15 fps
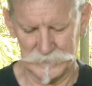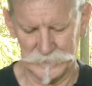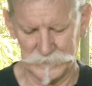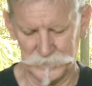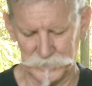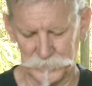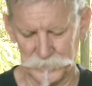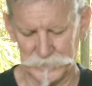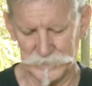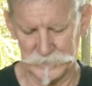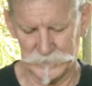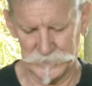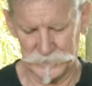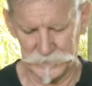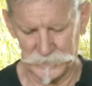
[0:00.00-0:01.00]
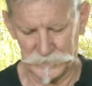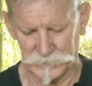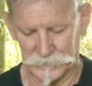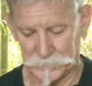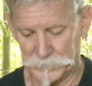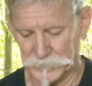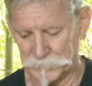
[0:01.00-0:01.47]
to share it,
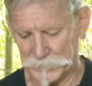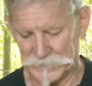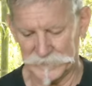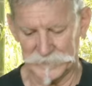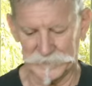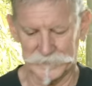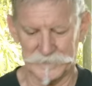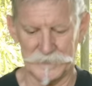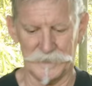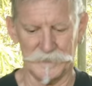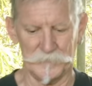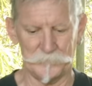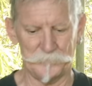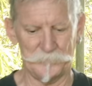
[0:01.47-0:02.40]
begin to sell it.